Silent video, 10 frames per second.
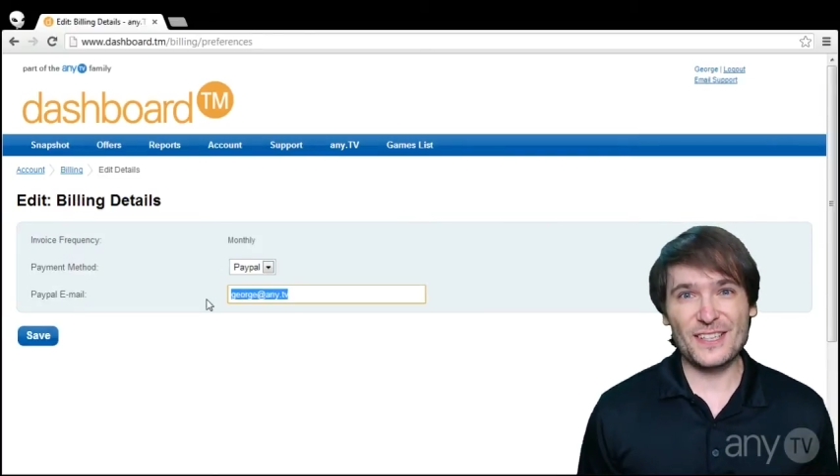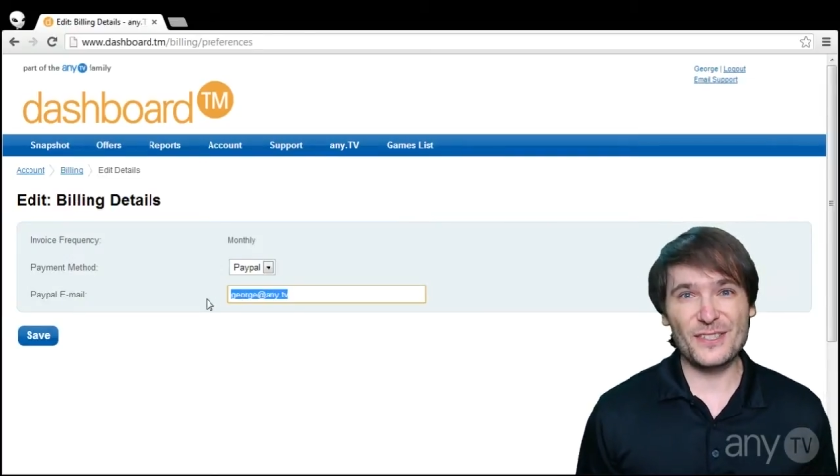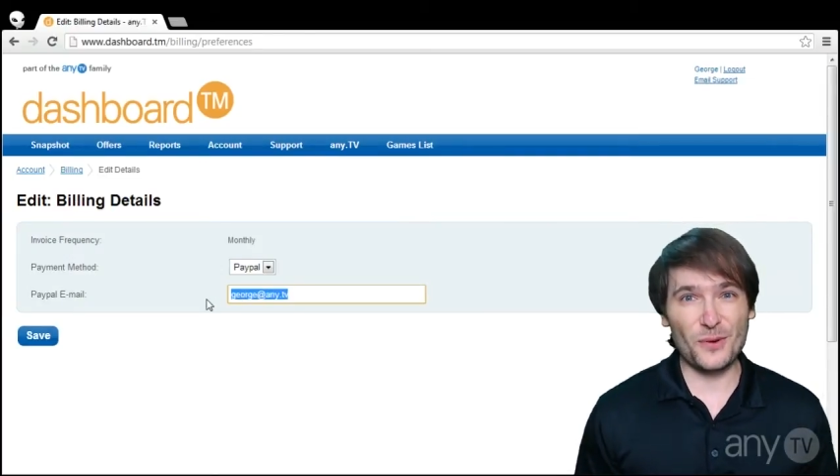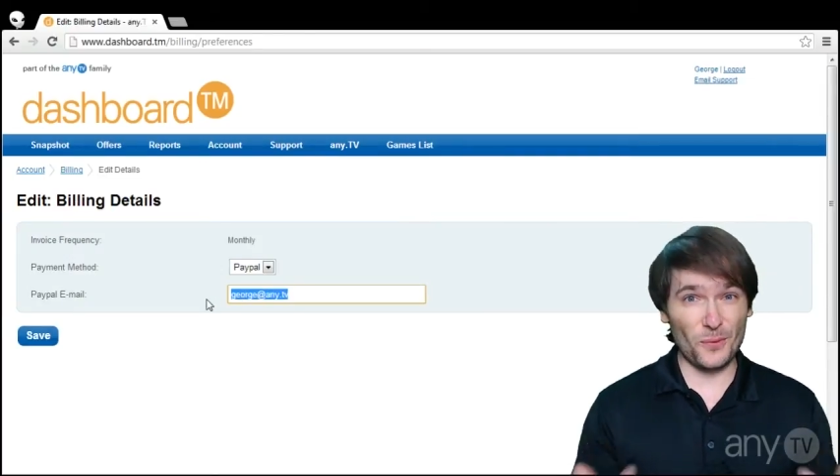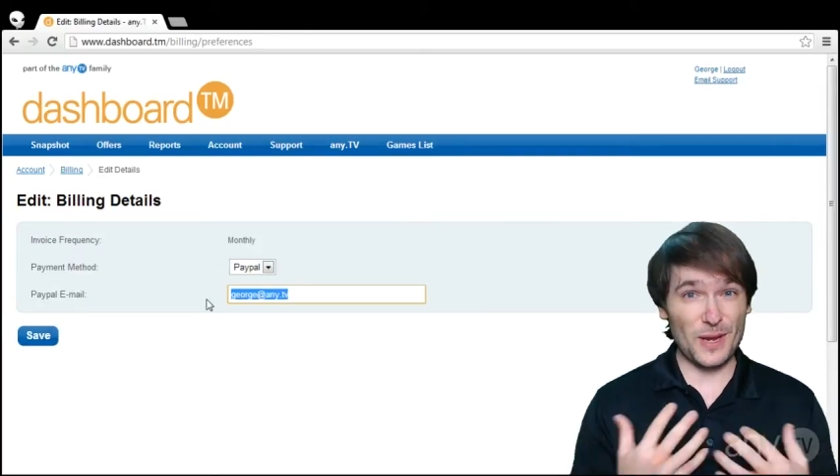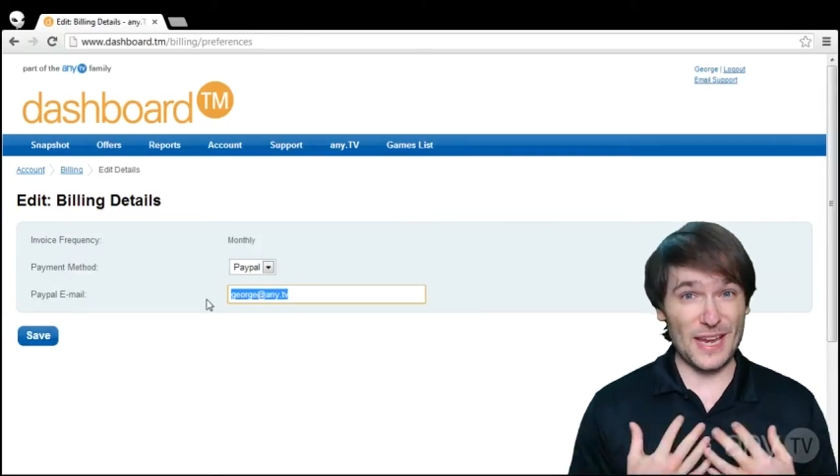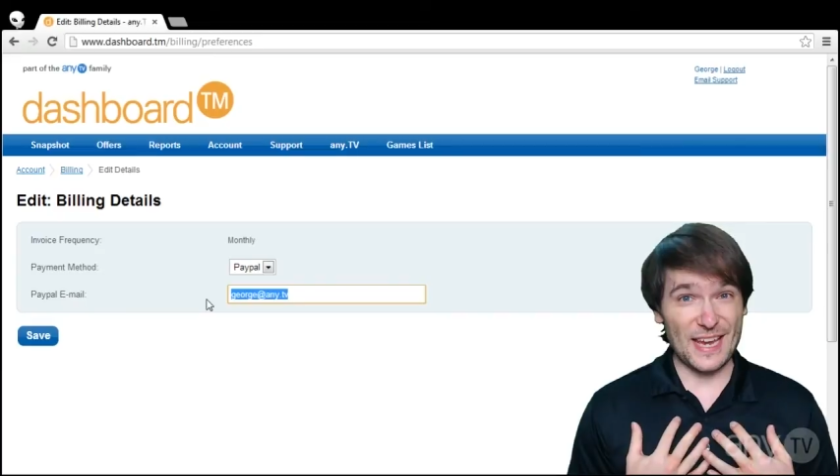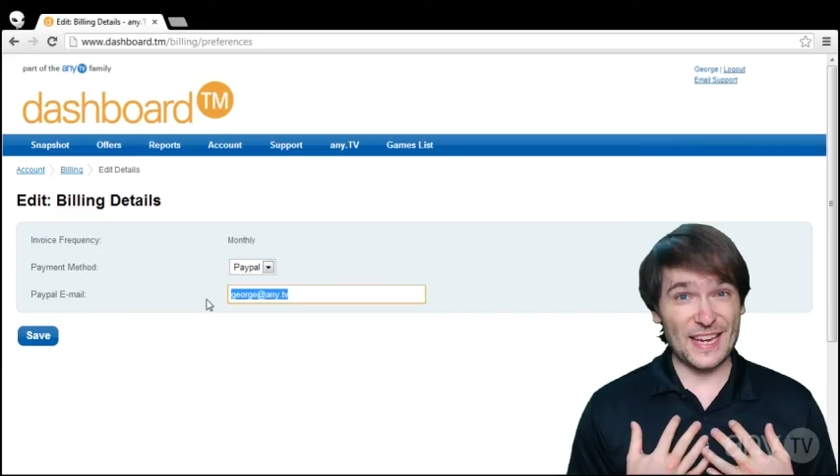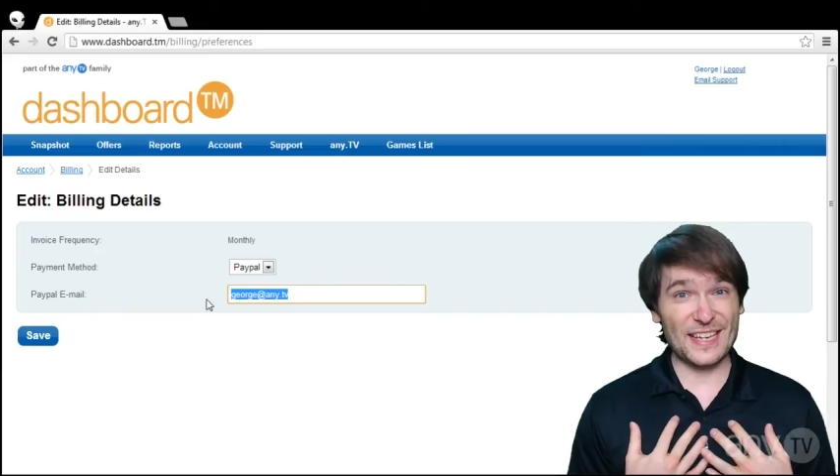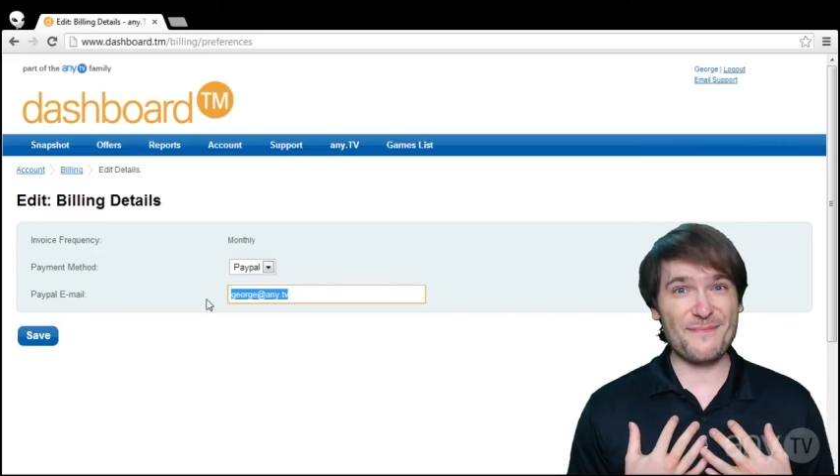so
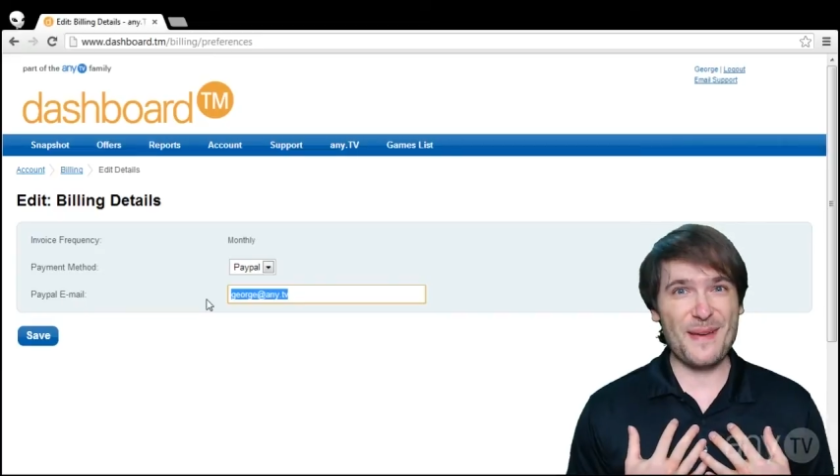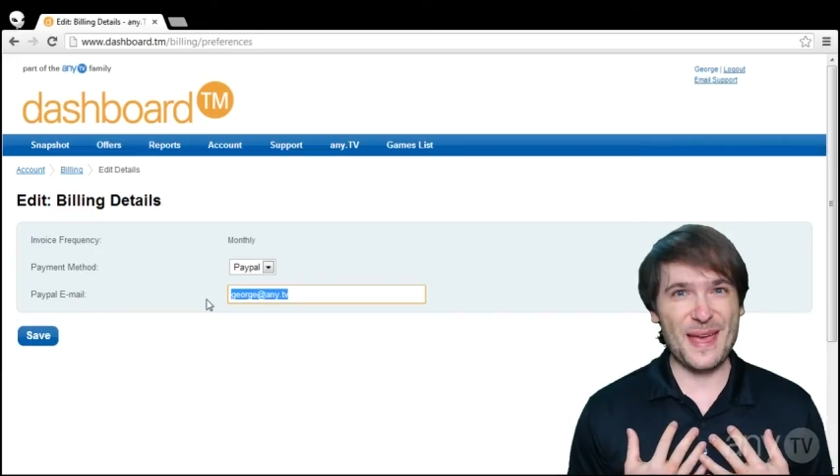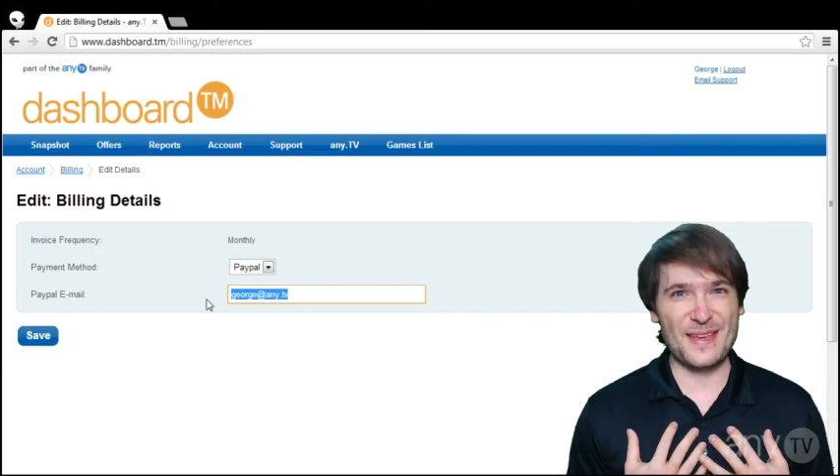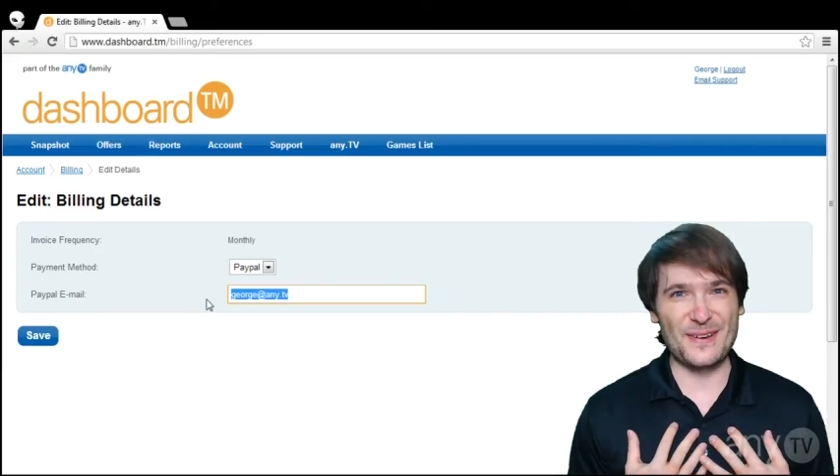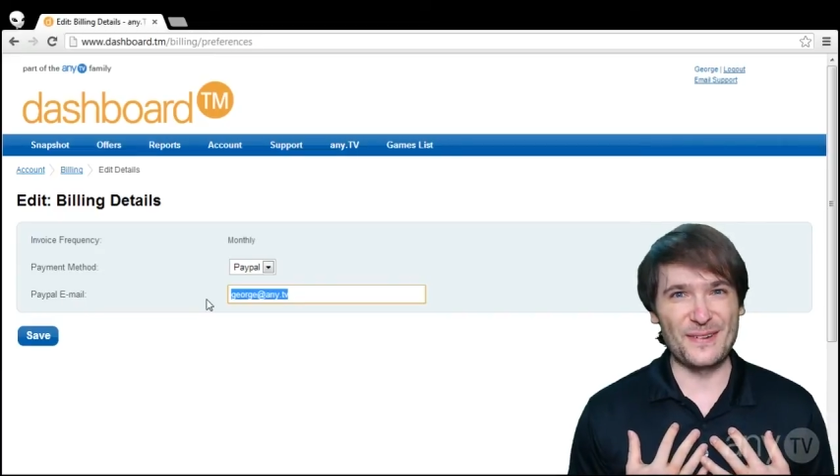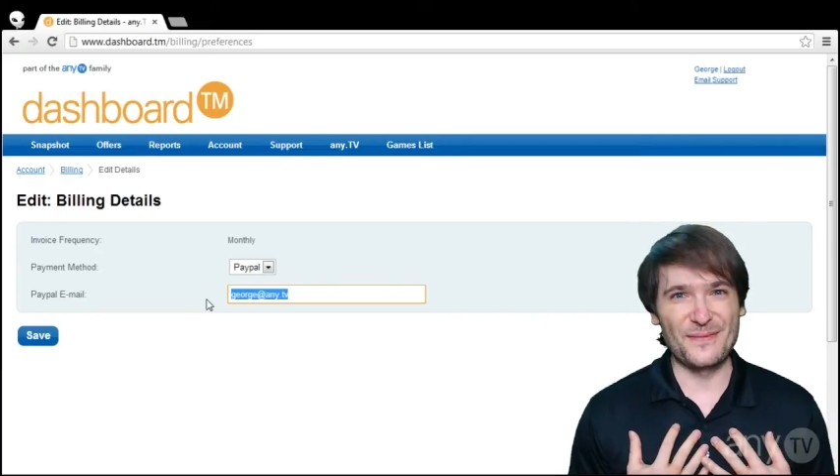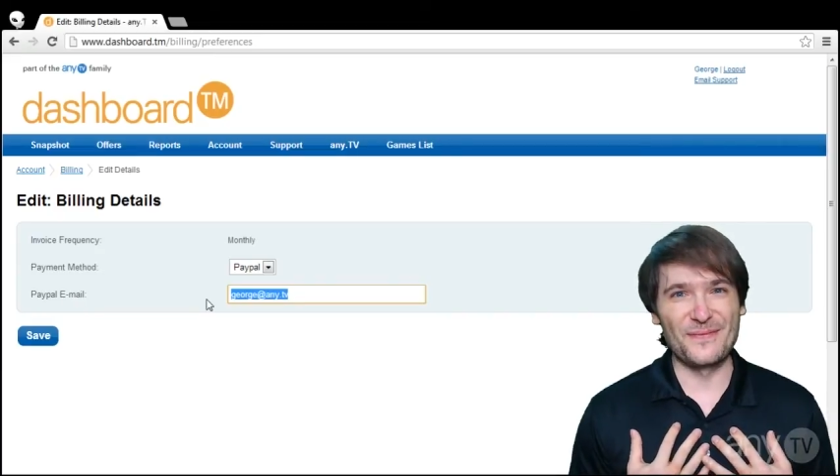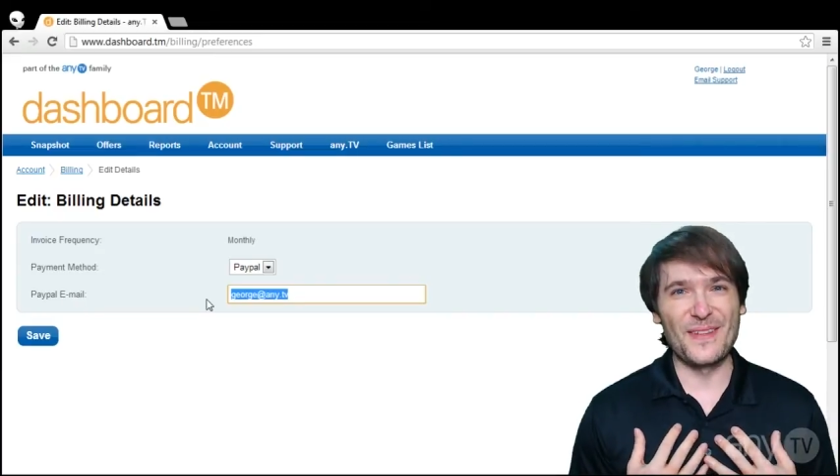we can pay you.